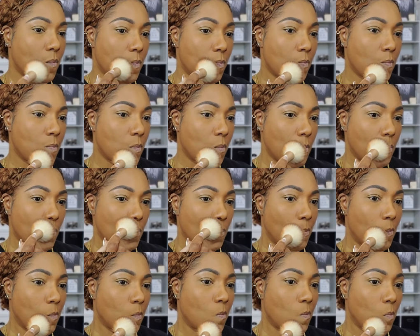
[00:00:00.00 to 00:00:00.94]

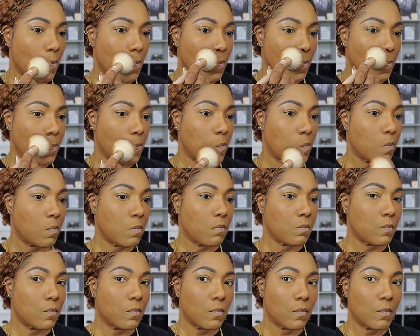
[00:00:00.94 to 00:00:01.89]

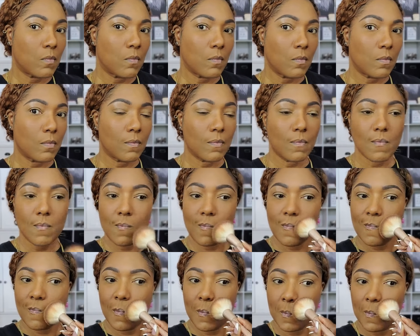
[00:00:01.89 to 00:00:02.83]

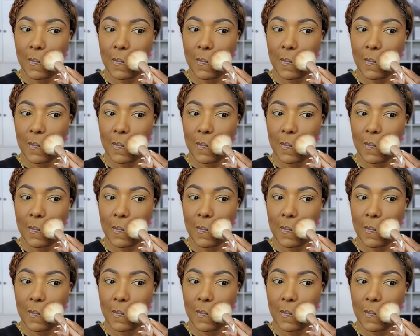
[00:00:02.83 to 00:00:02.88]
(silence)